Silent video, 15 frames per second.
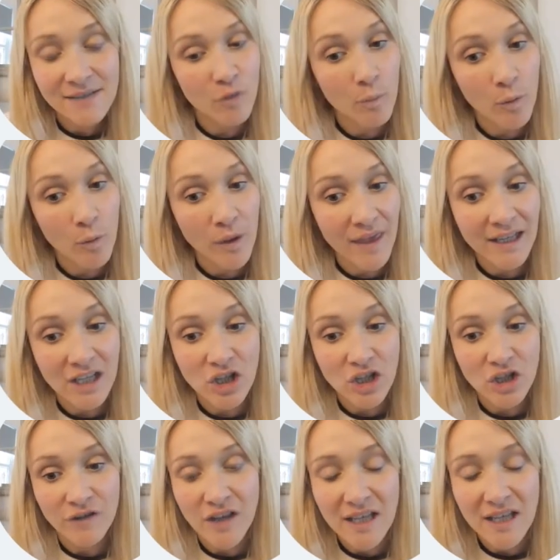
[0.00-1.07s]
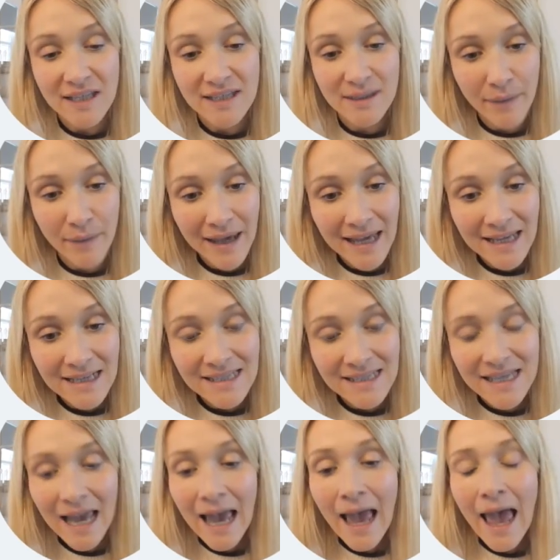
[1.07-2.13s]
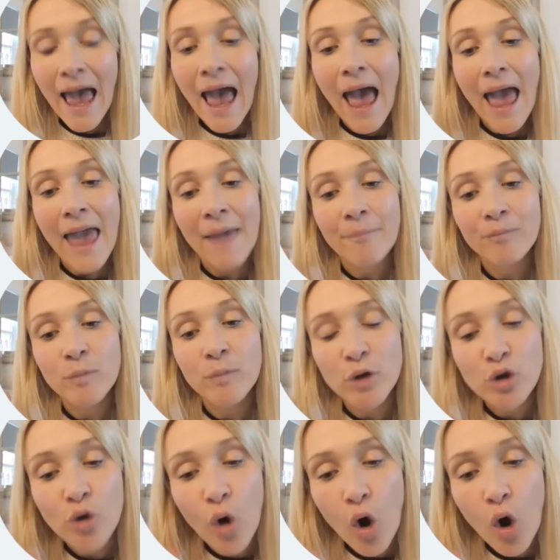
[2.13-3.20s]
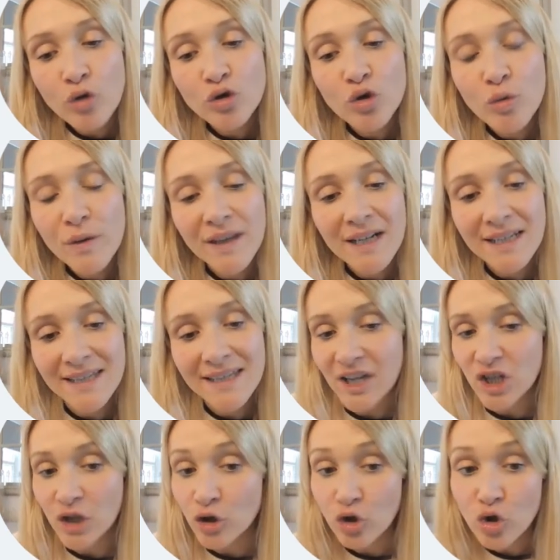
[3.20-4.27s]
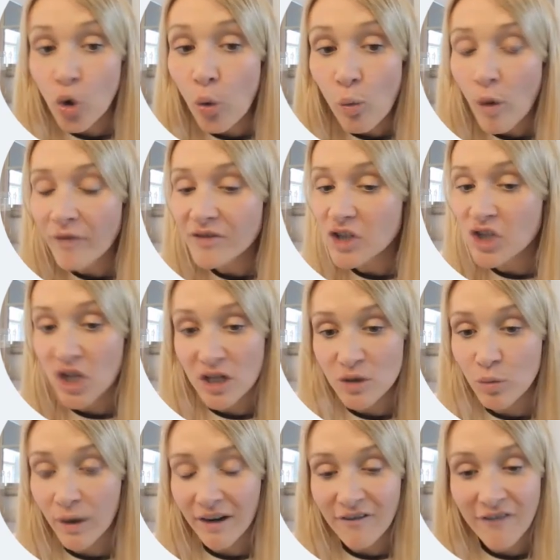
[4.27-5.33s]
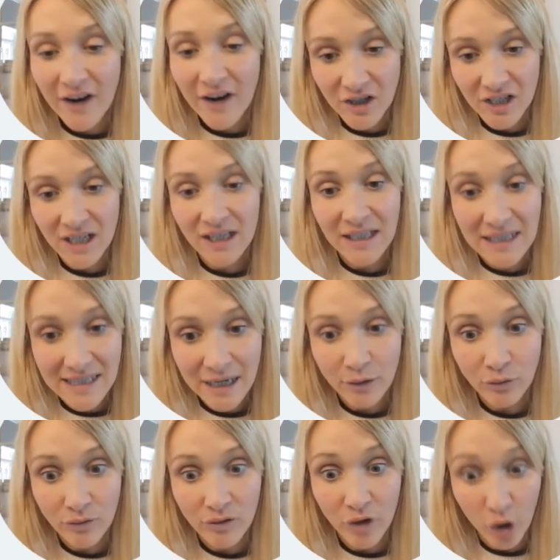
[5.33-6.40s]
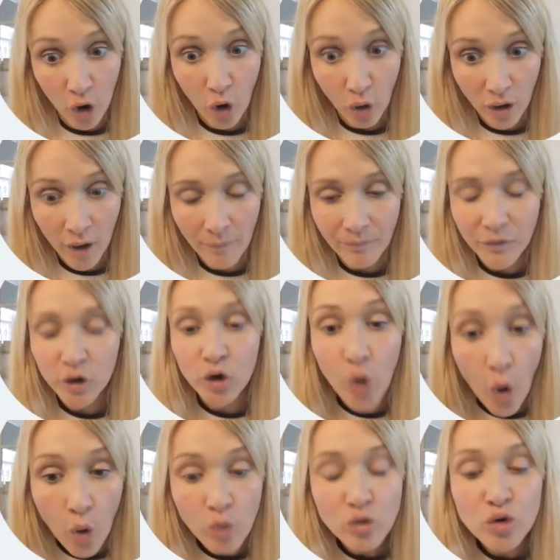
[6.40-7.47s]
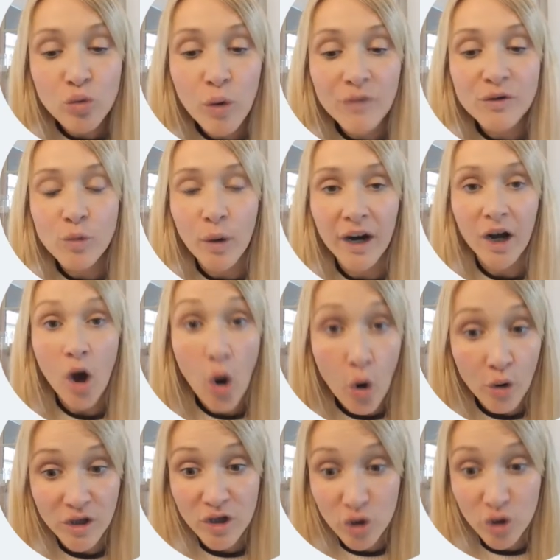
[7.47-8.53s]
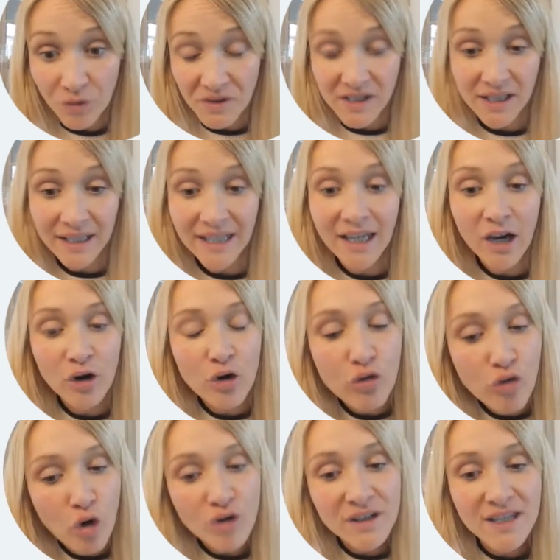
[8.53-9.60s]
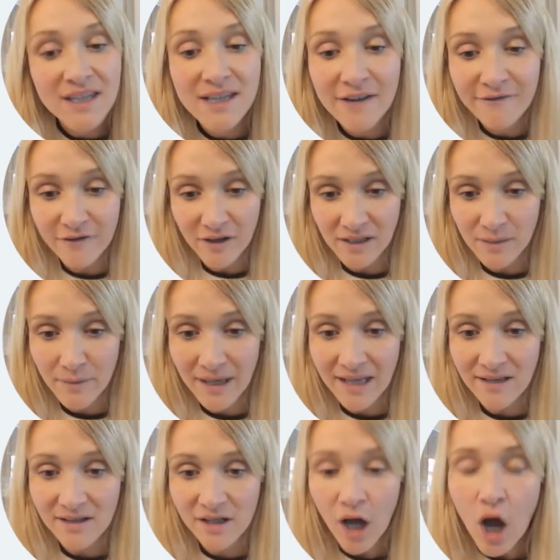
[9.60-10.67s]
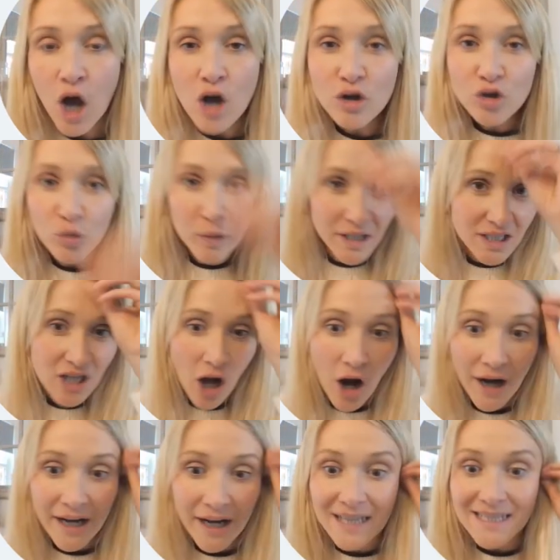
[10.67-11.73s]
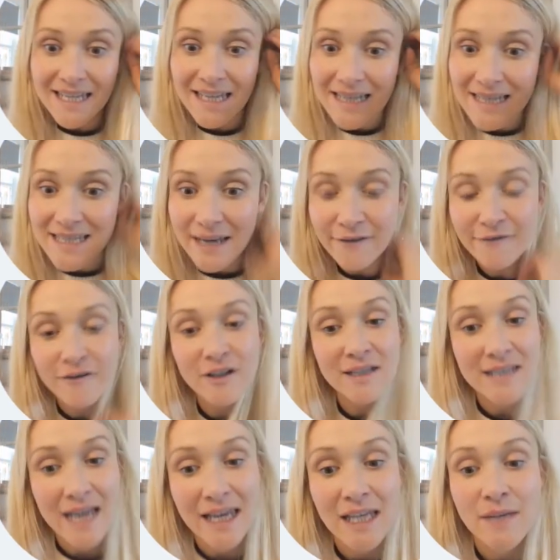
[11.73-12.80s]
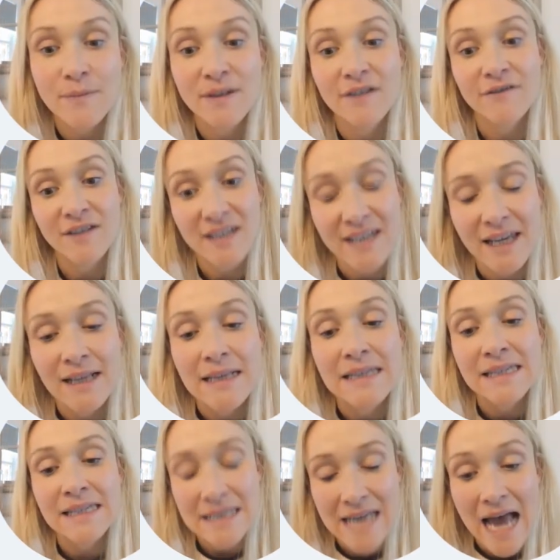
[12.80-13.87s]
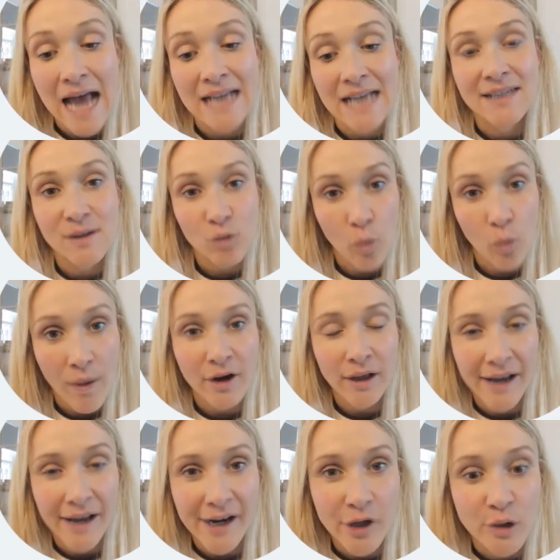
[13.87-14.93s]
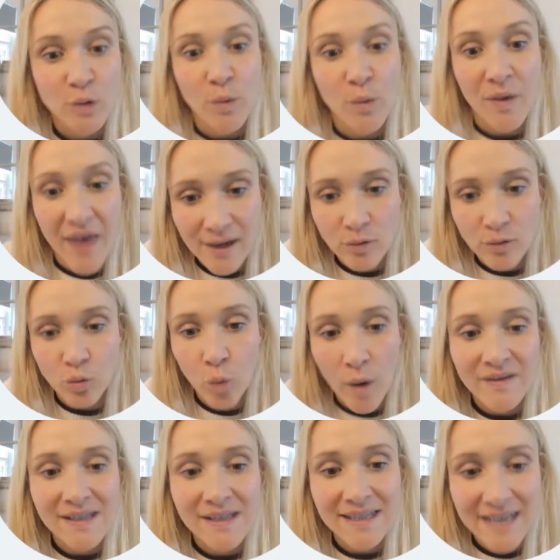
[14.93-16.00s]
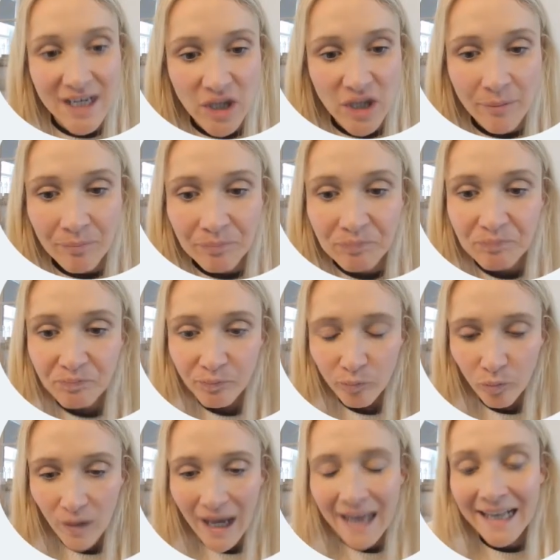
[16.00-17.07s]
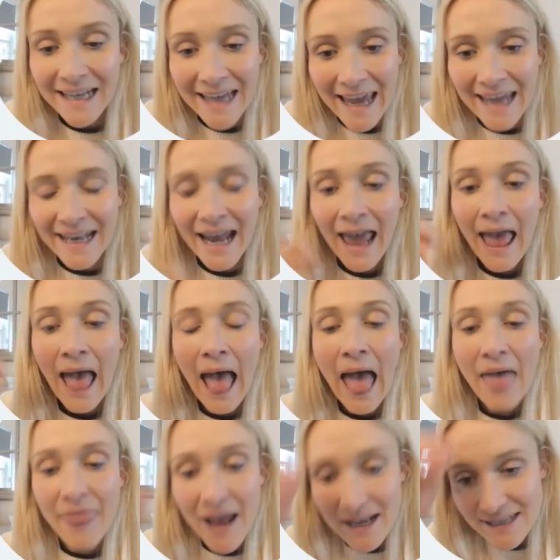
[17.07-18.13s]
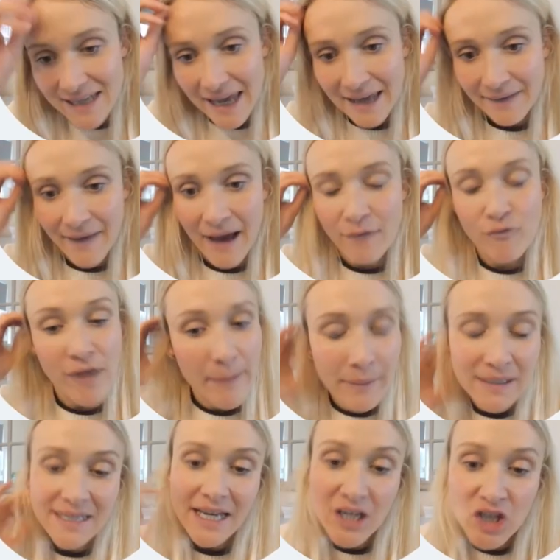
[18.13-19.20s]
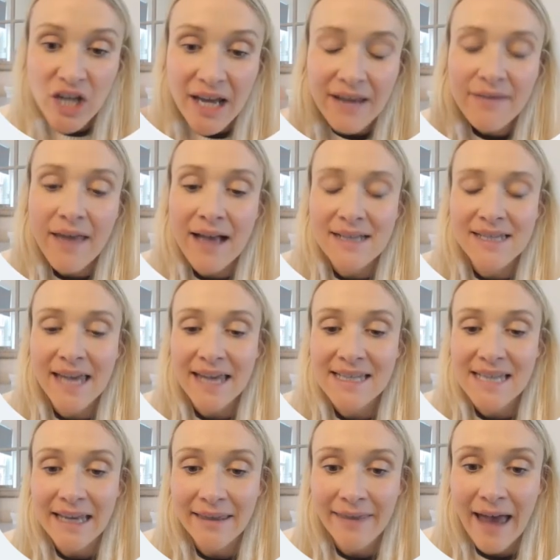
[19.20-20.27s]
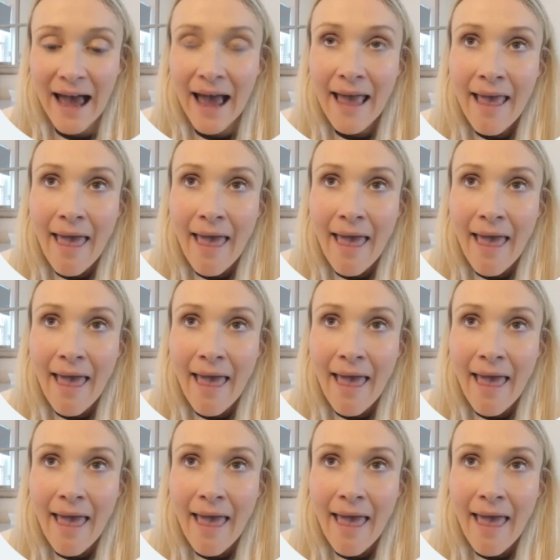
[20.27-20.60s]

from within each of these domains, but you also within a session, you don't want to just work vertically down the column. You also want to work horizontally across the different domains. So we're targeting different types of skills and tasks with our learners within one session. And again, that's getting that repetition, that's getting that